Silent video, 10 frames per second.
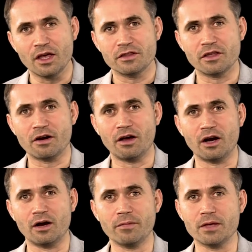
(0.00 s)
There
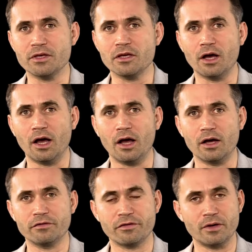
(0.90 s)
are maybe
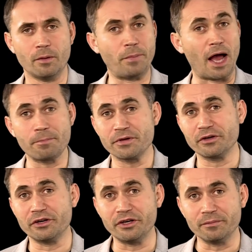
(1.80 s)

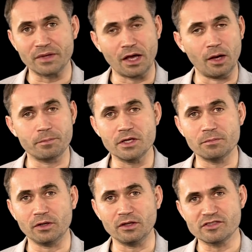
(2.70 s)
popular
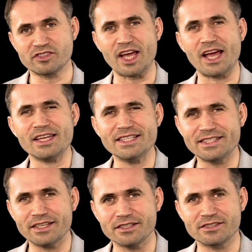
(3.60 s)
people,
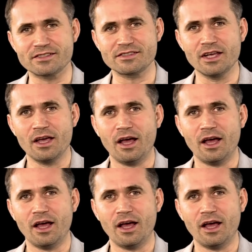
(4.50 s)
scientists,